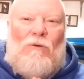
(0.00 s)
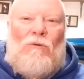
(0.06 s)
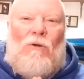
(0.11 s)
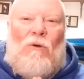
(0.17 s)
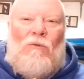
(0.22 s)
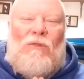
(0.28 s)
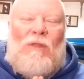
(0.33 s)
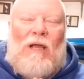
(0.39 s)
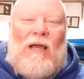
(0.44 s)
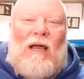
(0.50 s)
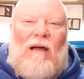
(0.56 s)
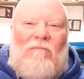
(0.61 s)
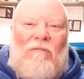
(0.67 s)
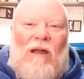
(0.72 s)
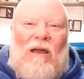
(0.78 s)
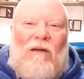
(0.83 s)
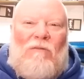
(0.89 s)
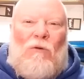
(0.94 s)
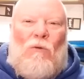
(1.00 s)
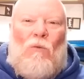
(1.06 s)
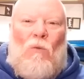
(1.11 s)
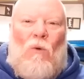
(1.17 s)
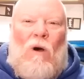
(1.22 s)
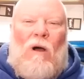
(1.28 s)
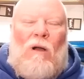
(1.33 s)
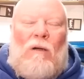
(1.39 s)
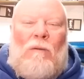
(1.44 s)
don't think I've ever
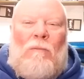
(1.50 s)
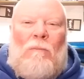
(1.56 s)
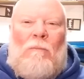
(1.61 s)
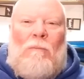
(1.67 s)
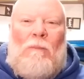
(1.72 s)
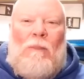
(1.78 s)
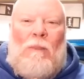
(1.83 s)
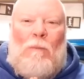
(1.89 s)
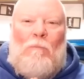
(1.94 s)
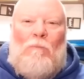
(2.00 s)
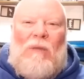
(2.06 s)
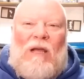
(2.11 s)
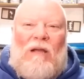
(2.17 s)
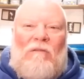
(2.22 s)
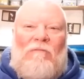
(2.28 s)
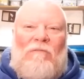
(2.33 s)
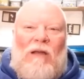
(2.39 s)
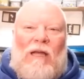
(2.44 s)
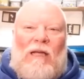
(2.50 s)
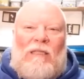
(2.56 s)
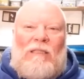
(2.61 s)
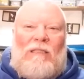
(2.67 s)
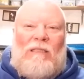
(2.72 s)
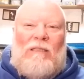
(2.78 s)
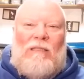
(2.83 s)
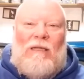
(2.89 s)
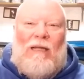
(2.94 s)
won big
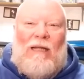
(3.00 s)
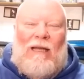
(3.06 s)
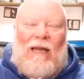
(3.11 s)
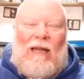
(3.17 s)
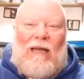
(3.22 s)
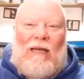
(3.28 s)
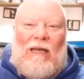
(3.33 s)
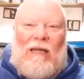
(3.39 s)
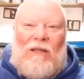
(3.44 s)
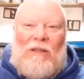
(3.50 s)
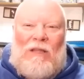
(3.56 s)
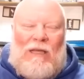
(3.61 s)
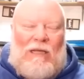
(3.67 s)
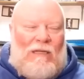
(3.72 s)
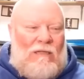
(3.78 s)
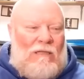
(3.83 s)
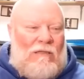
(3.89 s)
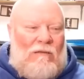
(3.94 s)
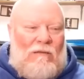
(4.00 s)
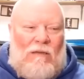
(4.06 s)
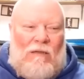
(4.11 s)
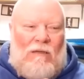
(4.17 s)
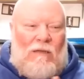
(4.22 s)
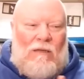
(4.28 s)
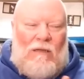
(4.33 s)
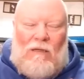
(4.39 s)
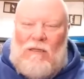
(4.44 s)
fish in any of these
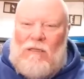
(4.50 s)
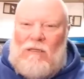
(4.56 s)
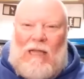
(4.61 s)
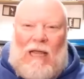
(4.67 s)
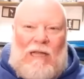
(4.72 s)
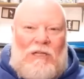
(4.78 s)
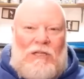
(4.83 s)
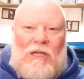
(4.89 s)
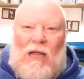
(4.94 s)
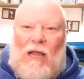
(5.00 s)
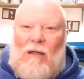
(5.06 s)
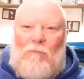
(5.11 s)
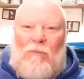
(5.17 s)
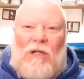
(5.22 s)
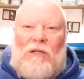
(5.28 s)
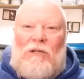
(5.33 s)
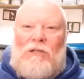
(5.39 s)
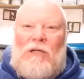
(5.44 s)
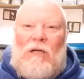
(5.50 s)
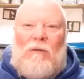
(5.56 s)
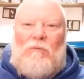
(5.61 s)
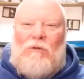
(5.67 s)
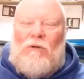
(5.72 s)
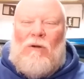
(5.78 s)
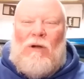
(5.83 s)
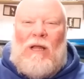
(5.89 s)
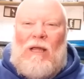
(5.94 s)
state
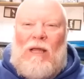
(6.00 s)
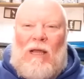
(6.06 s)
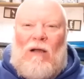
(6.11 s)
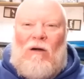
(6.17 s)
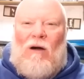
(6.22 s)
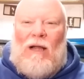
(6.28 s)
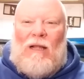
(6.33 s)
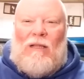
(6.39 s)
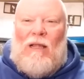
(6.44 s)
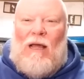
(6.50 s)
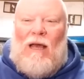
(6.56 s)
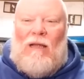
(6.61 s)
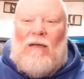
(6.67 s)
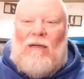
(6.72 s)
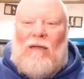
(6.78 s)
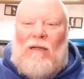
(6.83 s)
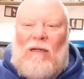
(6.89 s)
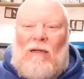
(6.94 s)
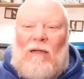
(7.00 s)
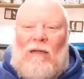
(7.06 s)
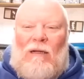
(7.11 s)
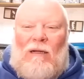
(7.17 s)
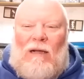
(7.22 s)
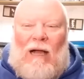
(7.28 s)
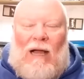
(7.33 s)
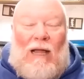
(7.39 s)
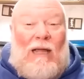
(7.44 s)
championships or anything like that.
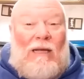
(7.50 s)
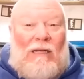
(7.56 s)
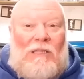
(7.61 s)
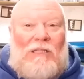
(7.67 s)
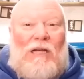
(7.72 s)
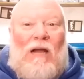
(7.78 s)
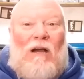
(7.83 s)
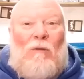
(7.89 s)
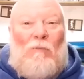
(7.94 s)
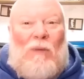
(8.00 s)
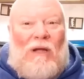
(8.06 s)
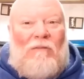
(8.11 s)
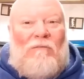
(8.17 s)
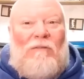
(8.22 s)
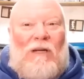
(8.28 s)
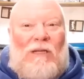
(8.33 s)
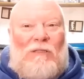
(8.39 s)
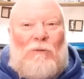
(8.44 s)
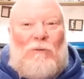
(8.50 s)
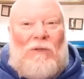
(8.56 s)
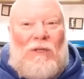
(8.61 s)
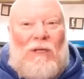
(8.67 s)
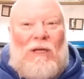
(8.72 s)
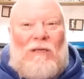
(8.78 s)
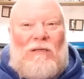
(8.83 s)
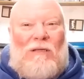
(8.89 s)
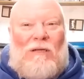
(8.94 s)
I had to share Big Fish with
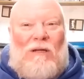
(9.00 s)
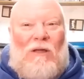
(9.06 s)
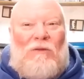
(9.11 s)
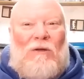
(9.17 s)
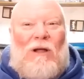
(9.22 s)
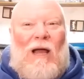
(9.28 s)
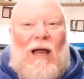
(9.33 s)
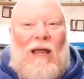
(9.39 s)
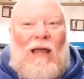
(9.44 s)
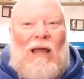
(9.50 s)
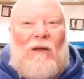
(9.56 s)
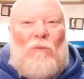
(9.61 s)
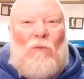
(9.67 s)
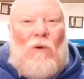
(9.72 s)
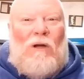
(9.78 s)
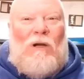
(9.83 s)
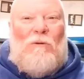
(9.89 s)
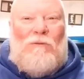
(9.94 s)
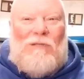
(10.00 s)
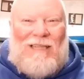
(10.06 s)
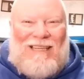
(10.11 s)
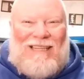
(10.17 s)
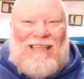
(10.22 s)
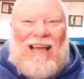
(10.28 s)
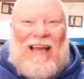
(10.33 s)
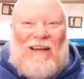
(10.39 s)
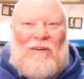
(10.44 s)
this. Another guy had one that was
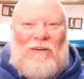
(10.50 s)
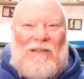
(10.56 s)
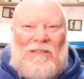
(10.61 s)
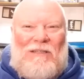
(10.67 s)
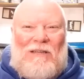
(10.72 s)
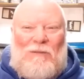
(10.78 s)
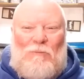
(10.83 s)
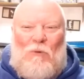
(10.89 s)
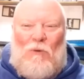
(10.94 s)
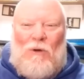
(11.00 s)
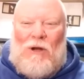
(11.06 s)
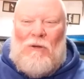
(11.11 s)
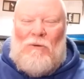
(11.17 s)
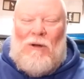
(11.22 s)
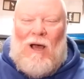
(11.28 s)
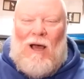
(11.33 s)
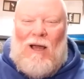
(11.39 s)
exactly 6.09.